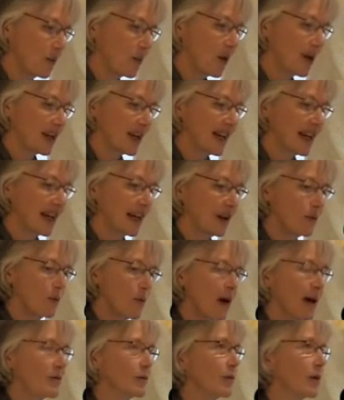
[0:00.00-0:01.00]
working in
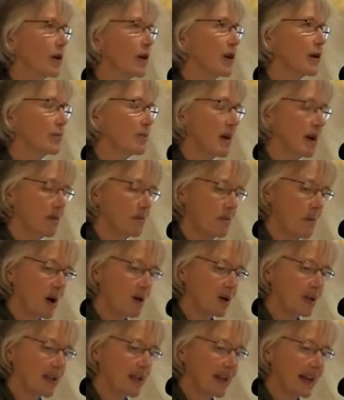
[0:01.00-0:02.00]
one room,
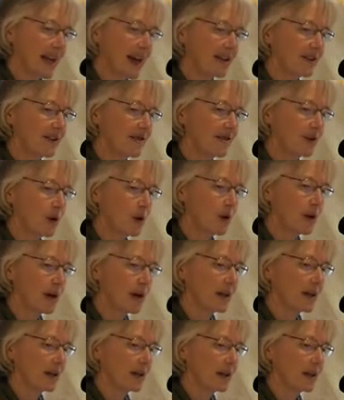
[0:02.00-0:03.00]
mostly on the floor.